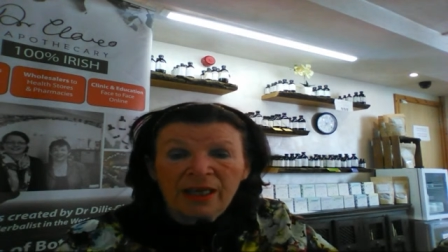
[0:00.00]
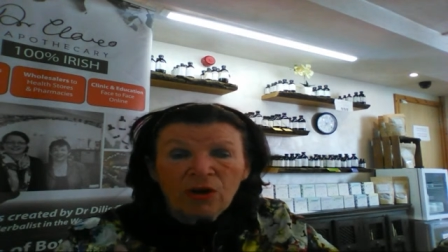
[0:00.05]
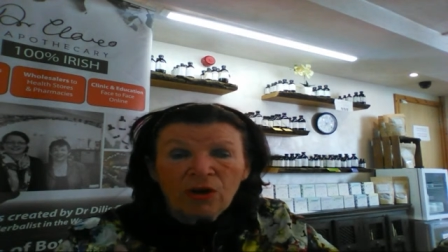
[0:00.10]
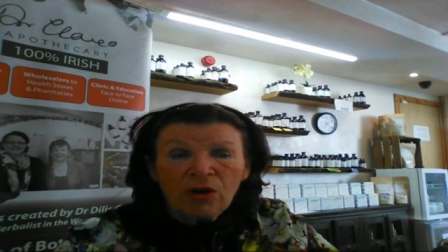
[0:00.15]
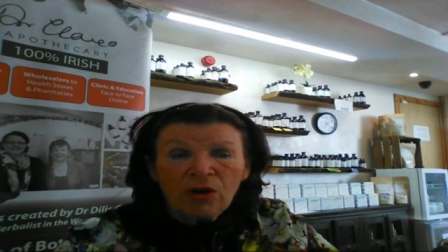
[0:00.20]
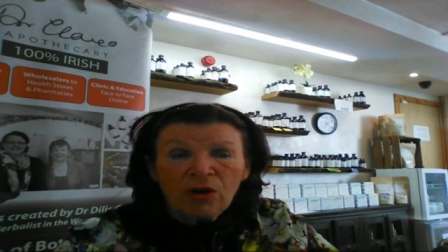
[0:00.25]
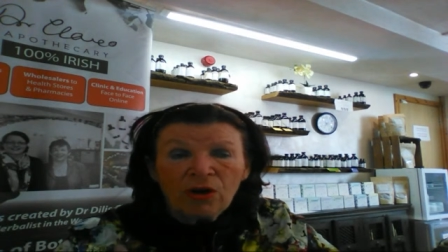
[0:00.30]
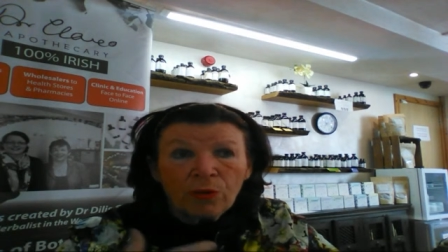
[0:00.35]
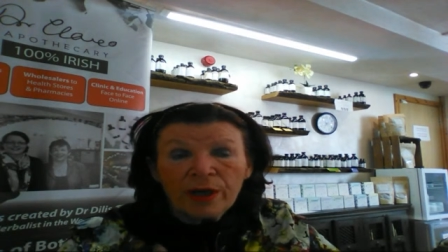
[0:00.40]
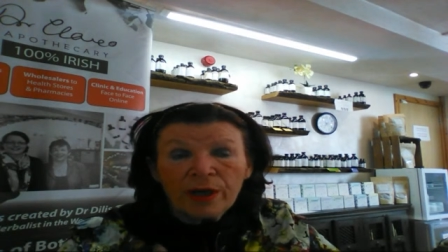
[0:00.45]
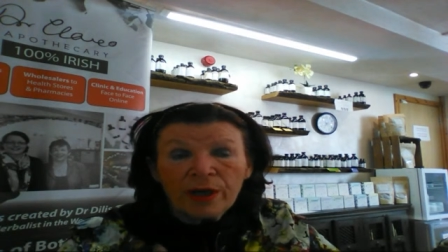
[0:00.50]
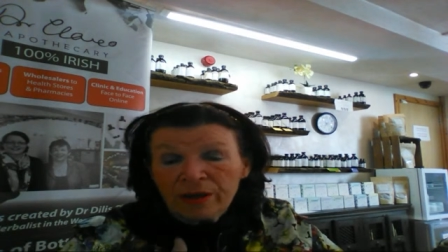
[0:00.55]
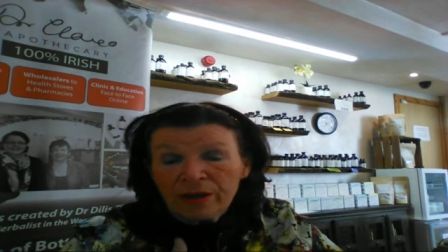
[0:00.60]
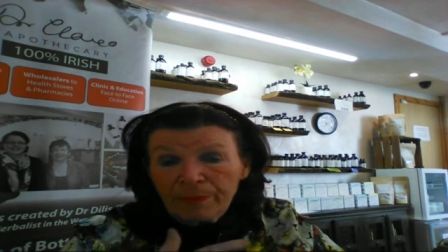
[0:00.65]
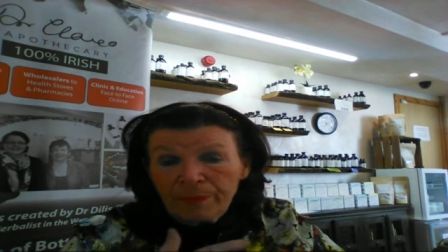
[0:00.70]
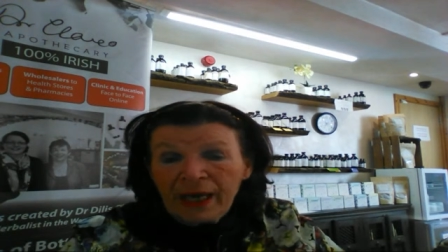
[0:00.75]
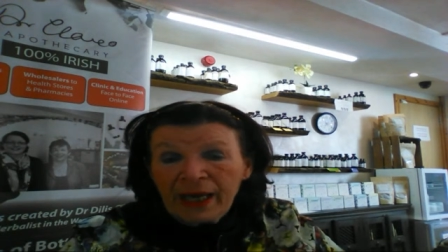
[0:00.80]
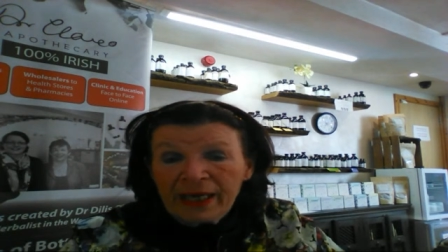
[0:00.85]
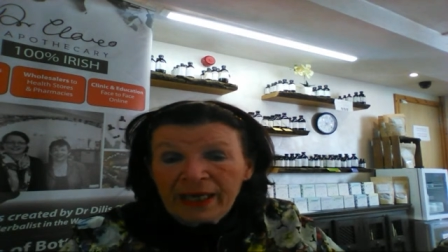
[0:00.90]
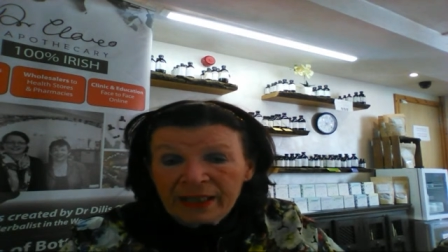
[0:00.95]
where the
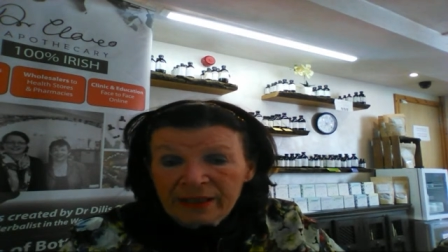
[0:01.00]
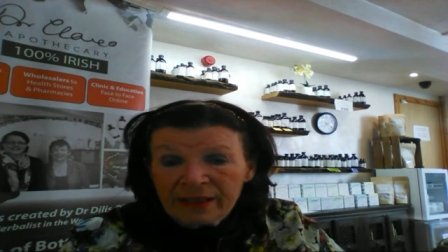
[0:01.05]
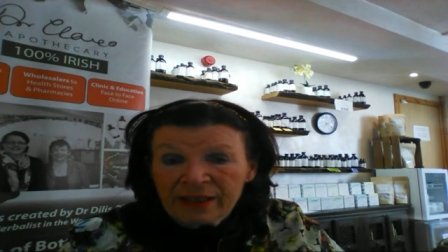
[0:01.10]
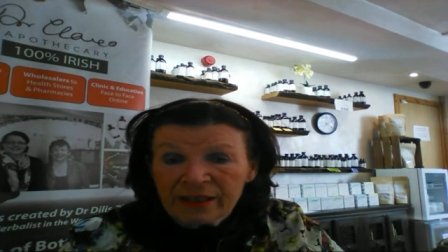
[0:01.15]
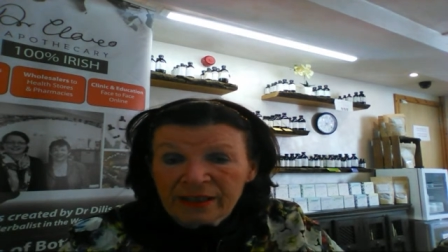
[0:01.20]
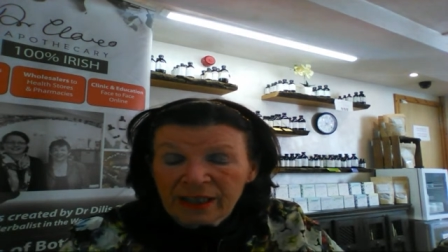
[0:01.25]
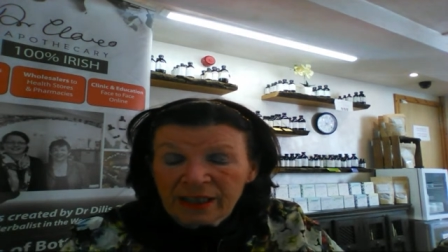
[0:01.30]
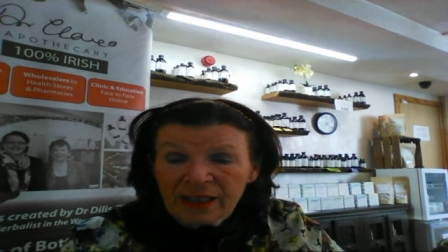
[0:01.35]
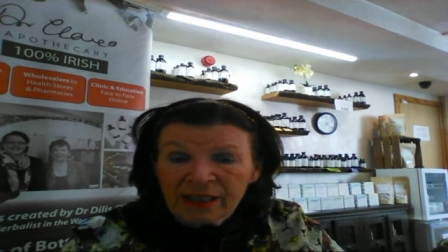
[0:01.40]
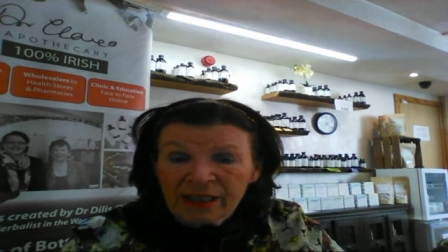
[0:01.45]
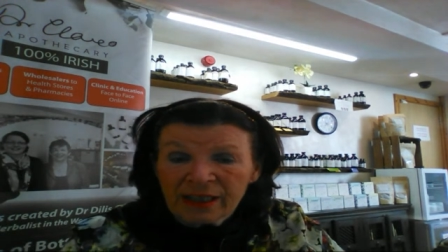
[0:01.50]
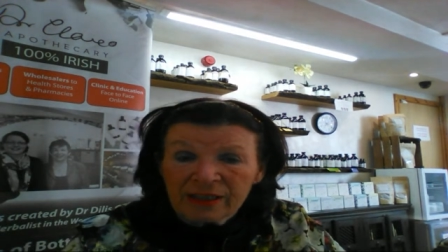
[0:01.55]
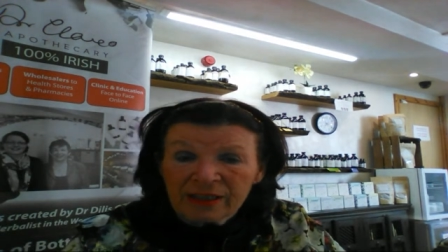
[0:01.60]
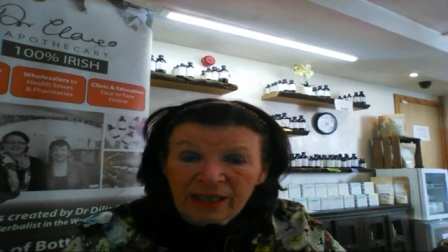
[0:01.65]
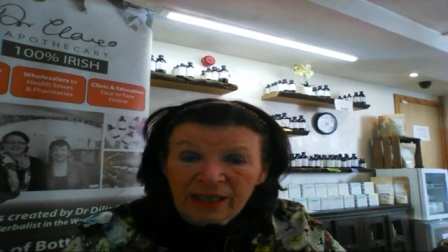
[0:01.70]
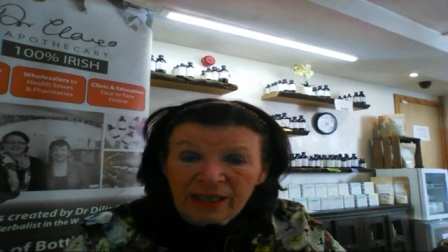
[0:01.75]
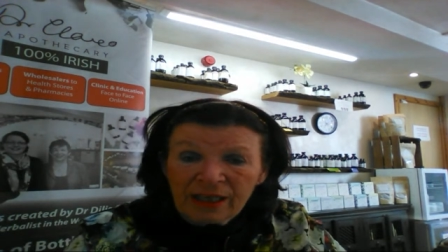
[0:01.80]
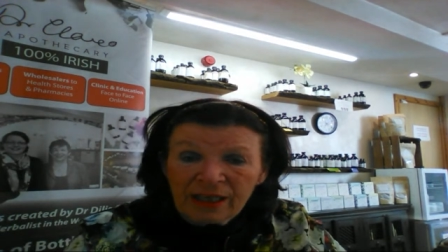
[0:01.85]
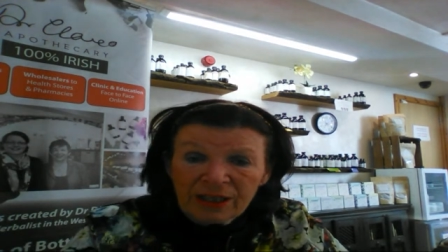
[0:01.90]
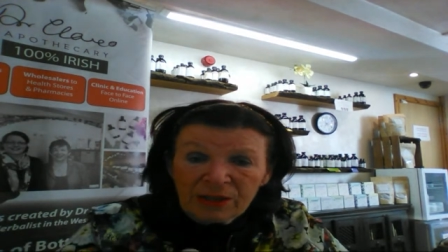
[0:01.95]
balance is
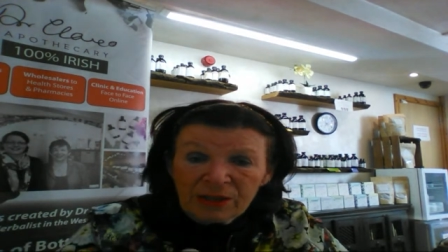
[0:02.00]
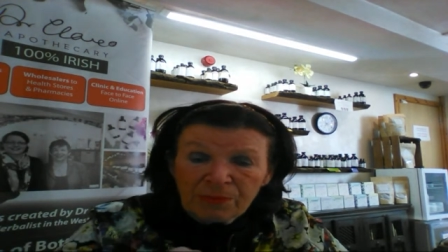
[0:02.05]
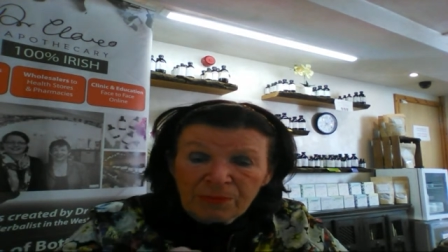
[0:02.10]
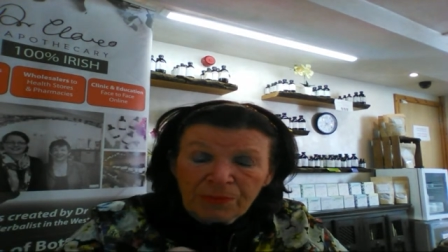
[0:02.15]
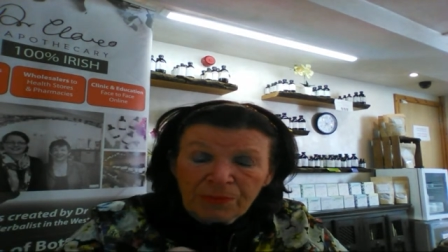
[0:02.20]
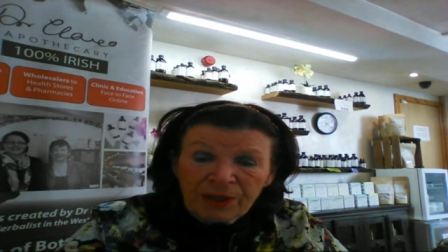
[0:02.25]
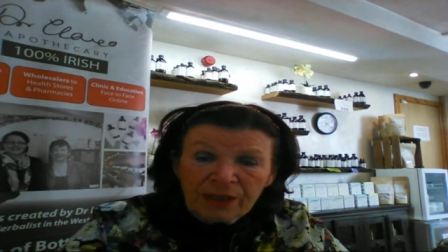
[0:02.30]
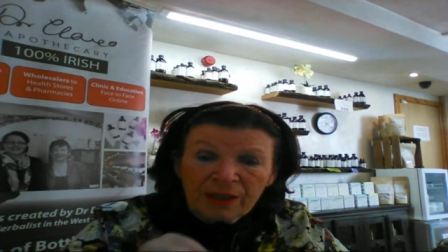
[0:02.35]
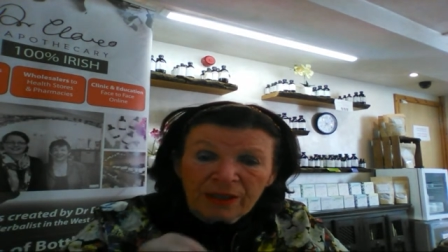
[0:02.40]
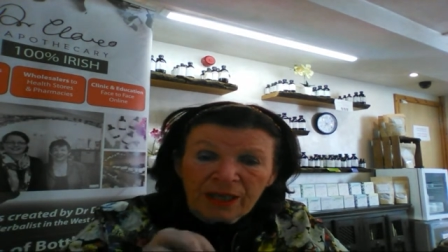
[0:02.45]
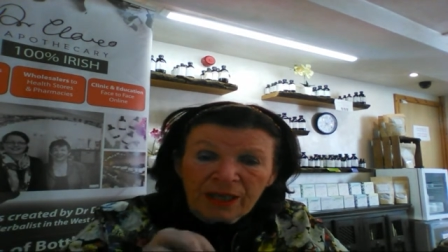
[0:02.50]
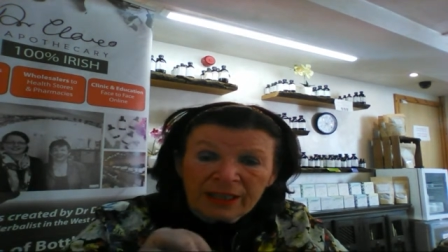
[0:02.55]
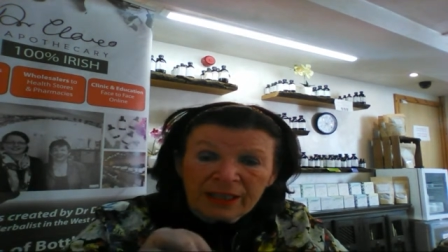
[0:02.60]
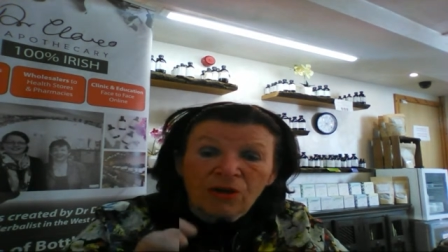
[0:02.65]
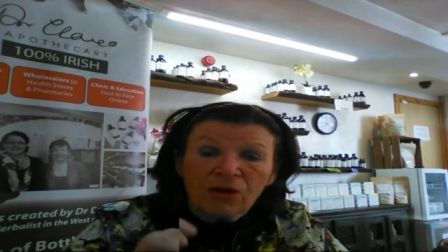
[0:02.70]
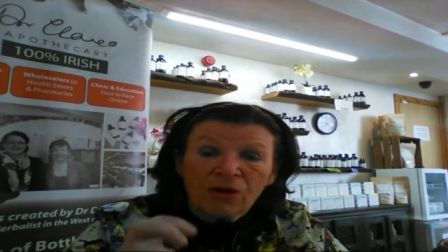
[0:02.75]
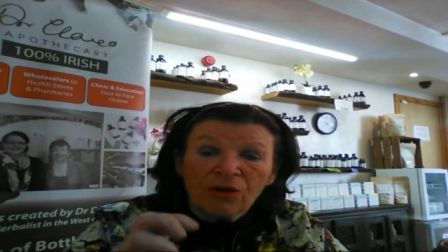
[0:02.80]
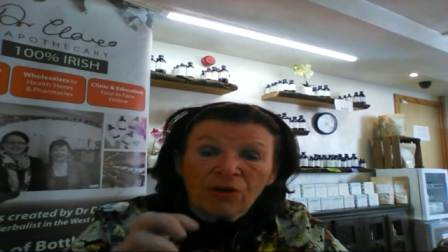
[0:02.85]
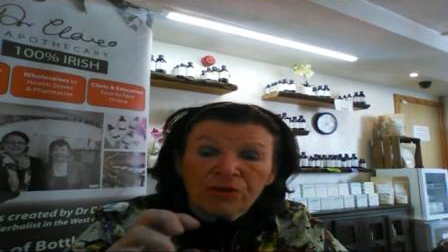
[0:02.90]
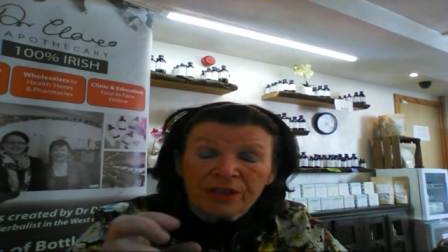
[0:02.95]
has been has
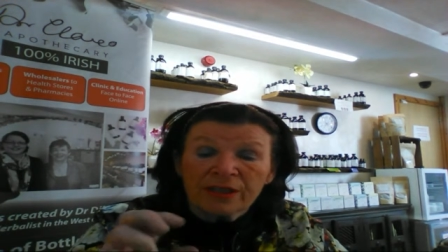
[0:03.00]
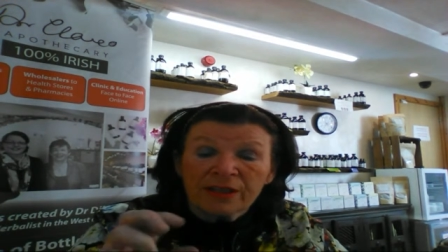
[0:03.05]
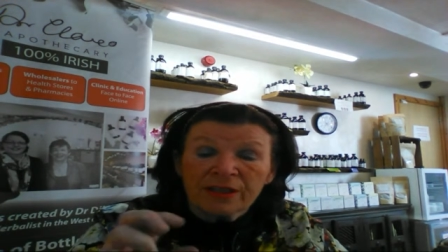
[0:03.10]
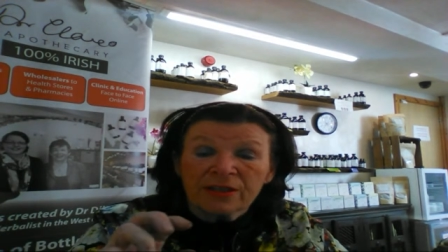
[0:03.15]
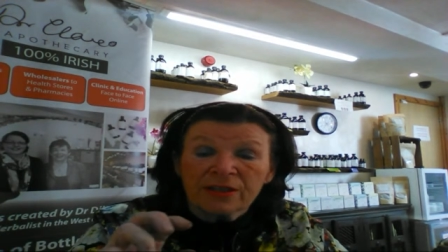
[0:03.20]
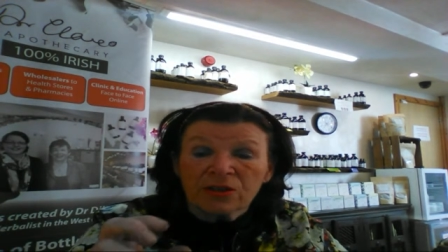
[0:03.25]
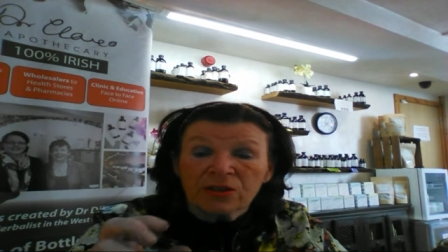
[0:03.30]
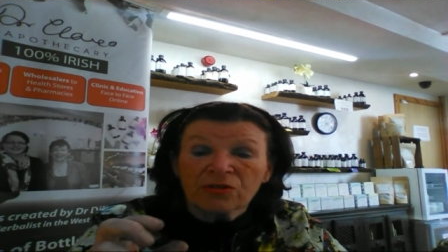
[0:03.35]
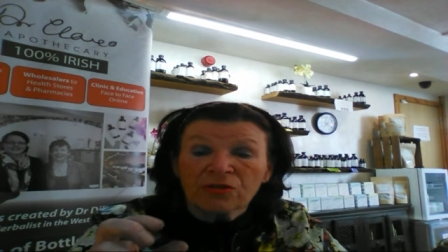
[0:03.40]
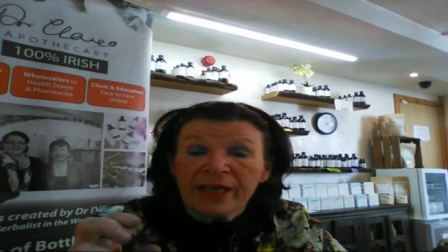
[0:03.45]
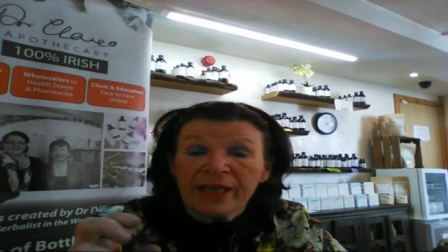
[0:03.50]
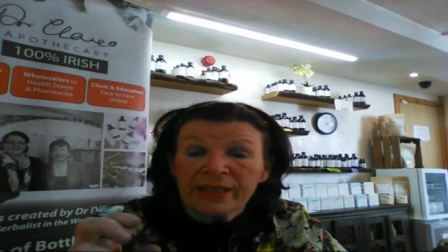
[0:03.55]
lost its thread